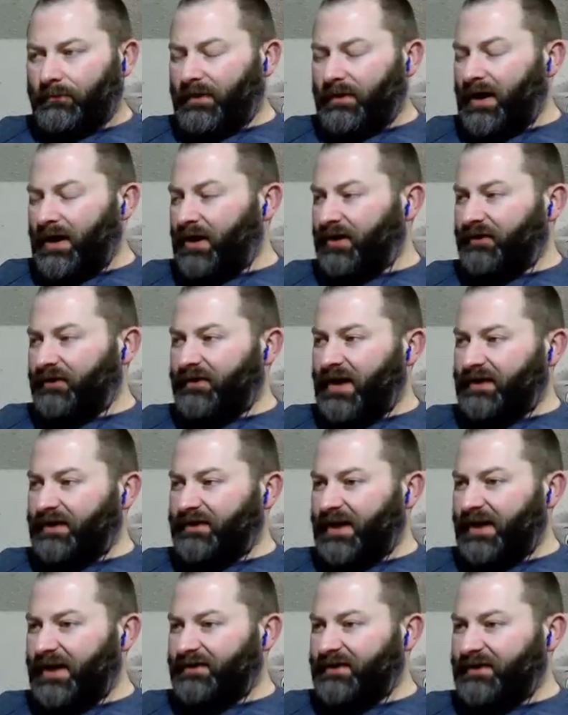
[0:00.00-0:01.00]
I already forgot
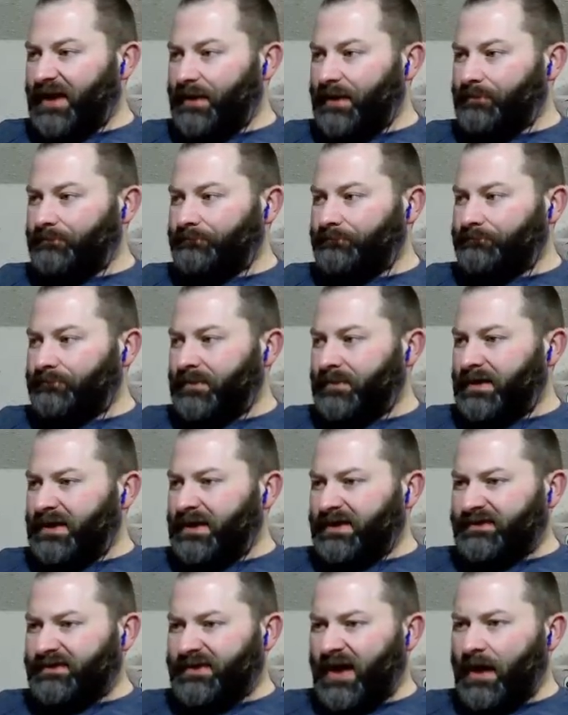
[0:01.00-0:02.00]
the guy's name,
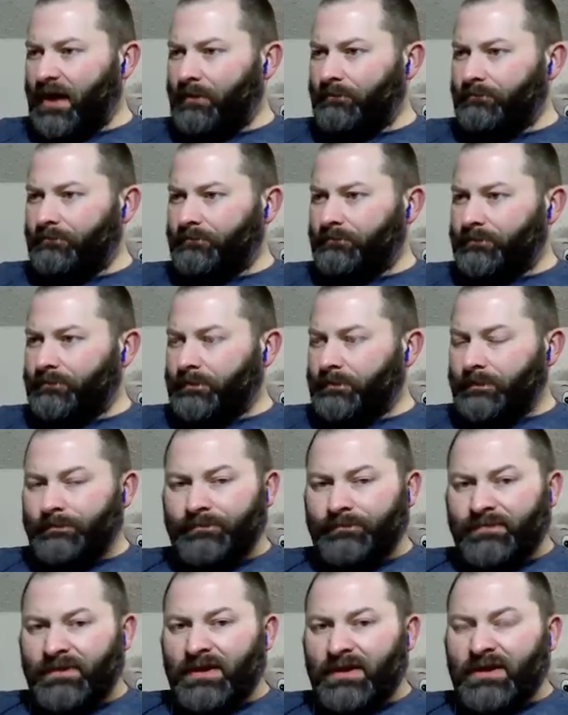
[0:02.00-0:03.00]
Hisam.
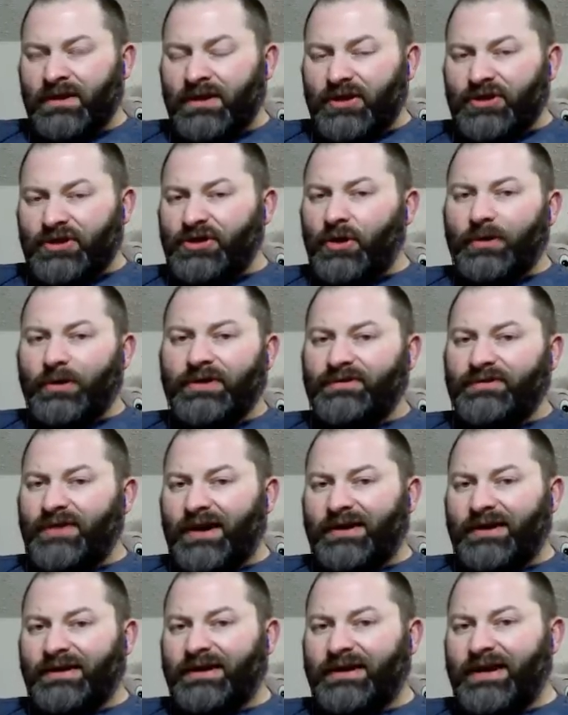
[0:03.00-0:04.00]
You know he's
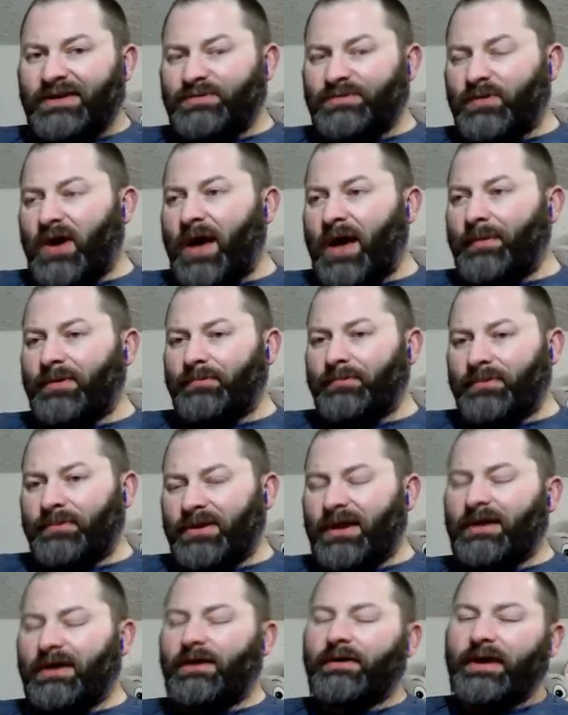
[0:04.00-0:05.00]
not going to catch Muhammad and be
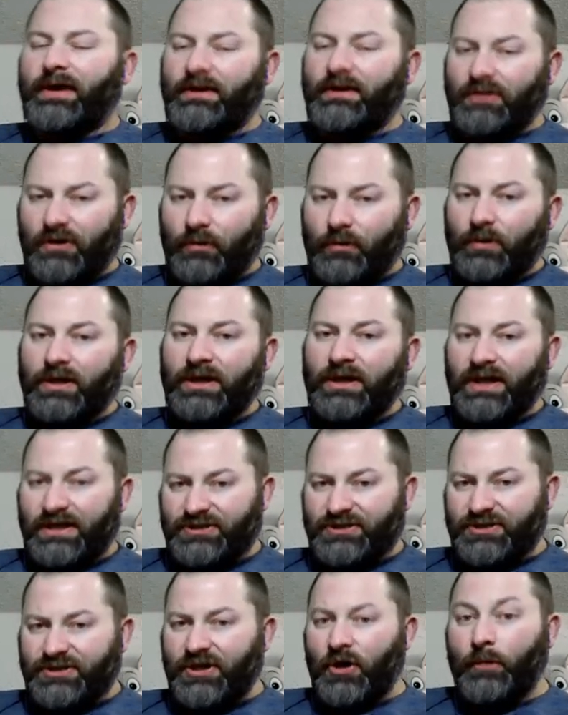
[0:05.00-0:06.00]
like, okay, look, we're going to
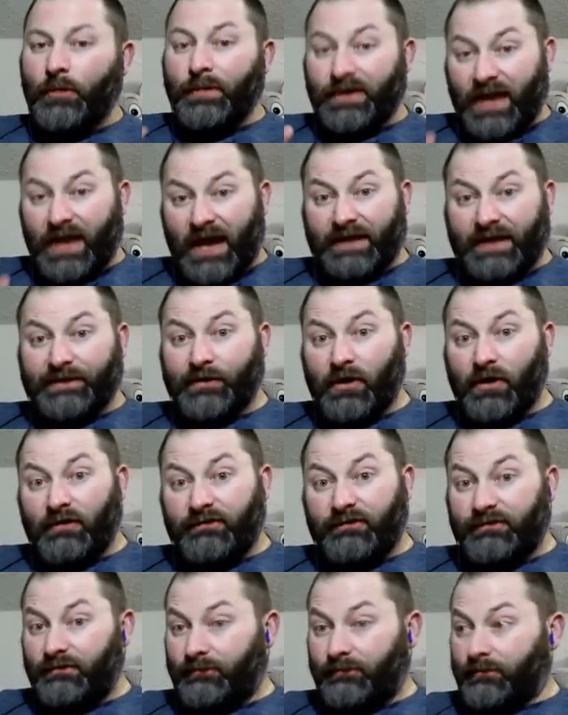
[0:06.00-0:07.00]
let you go, but knock it
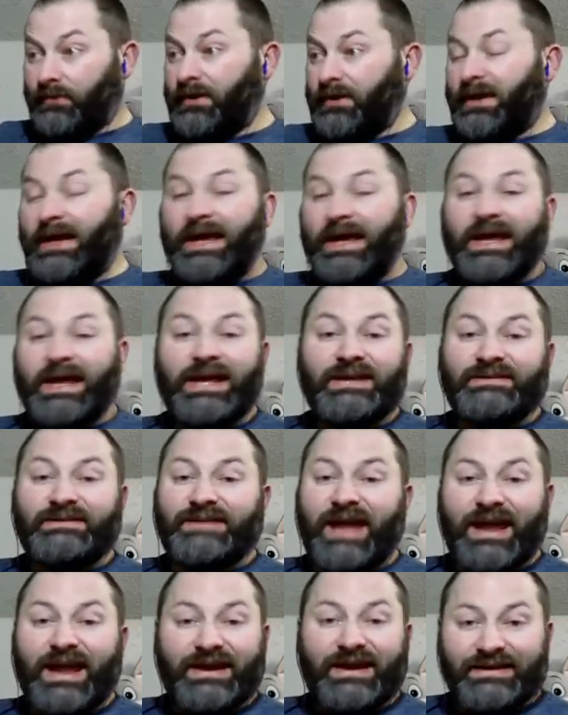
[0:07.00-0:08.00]
off. He's
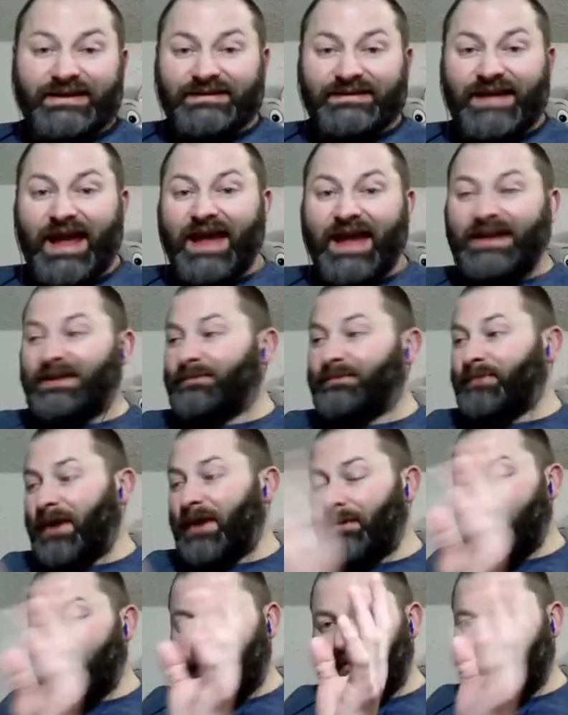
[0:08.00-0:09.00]
taking his head. He's
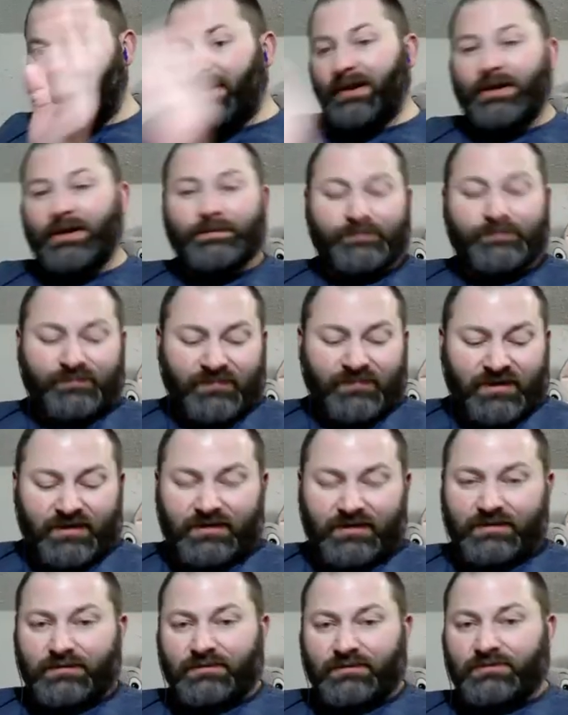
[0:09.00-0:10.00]
probably
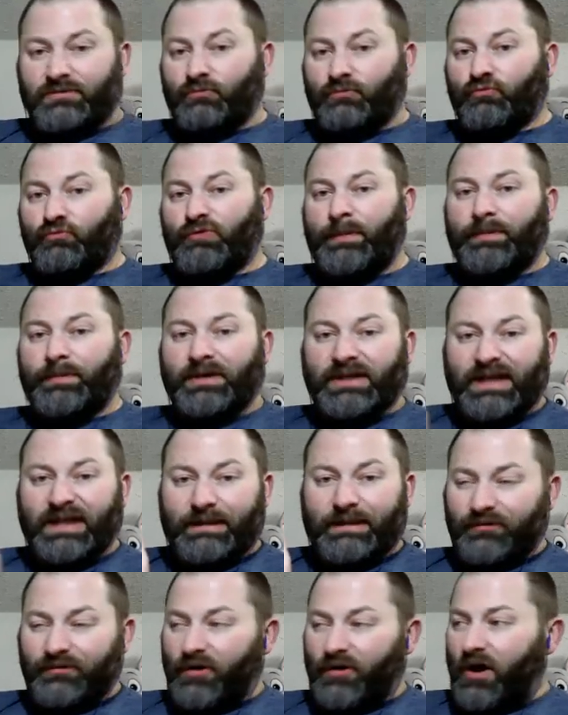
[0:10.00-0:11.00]
ripping
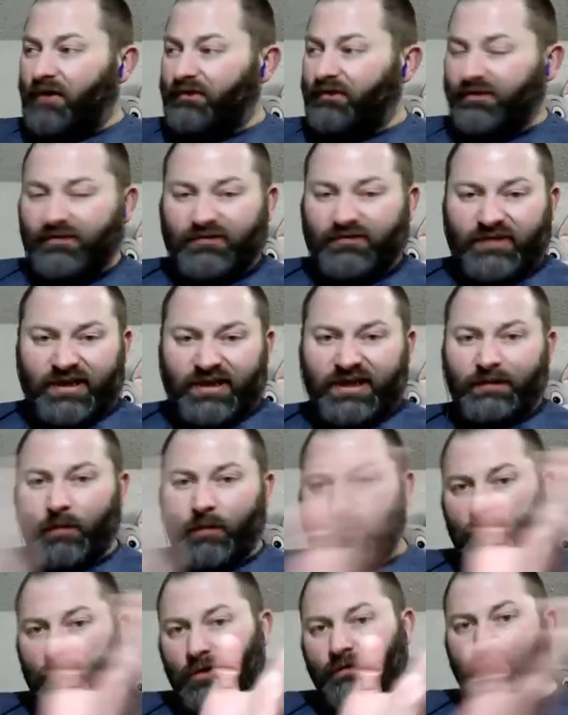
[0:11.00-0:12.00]
limbs off and sending them
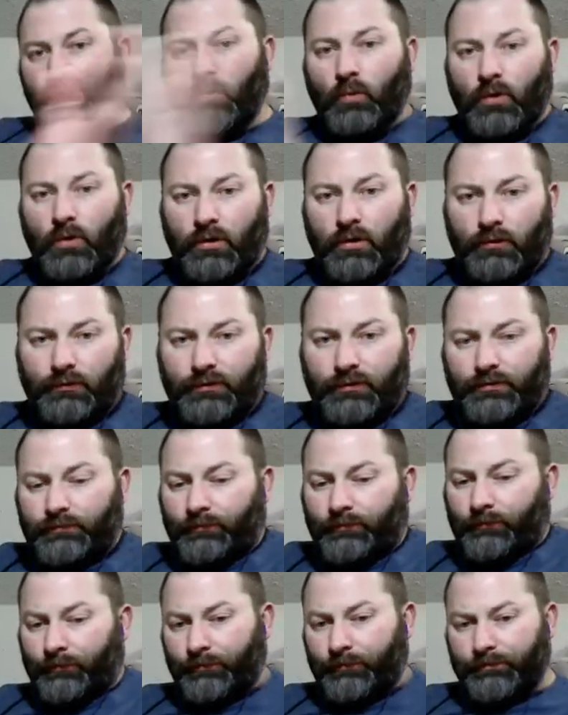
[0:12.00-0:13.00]
all over the world.
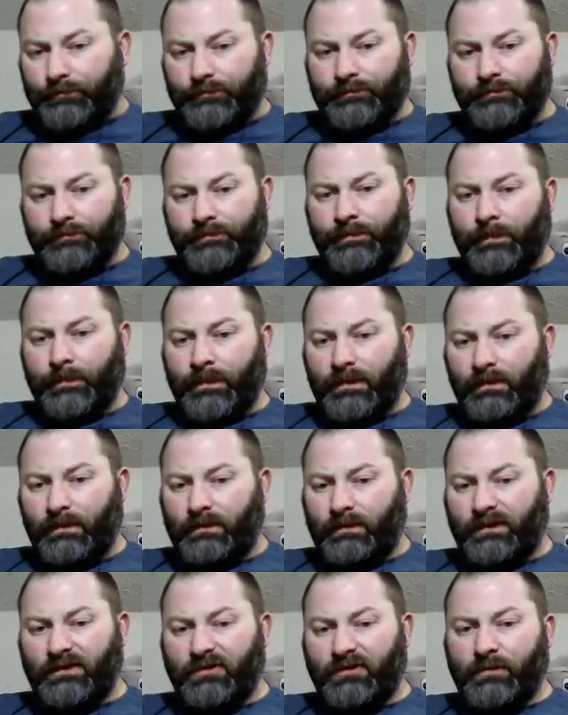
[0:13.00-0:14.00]

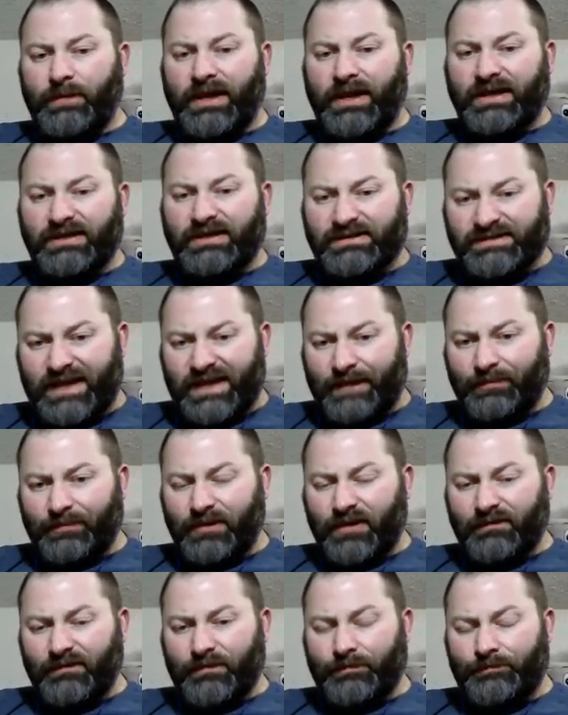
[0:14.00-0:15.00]
He's going to make an
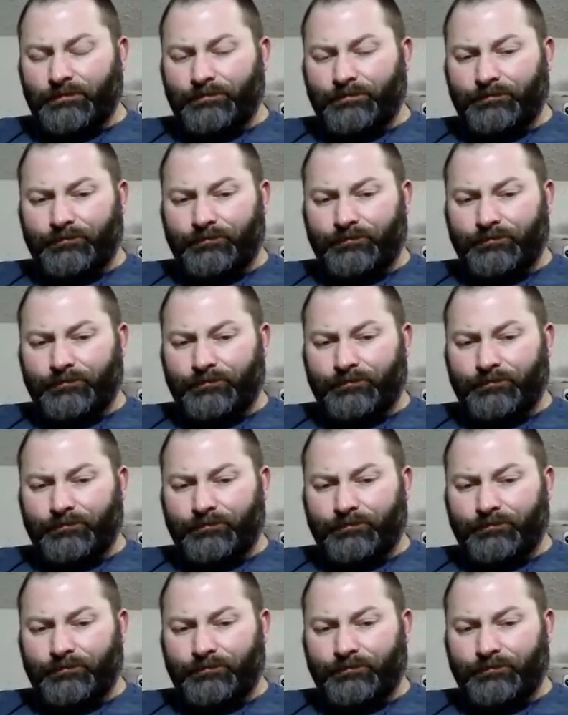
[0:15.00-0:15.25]
example of him.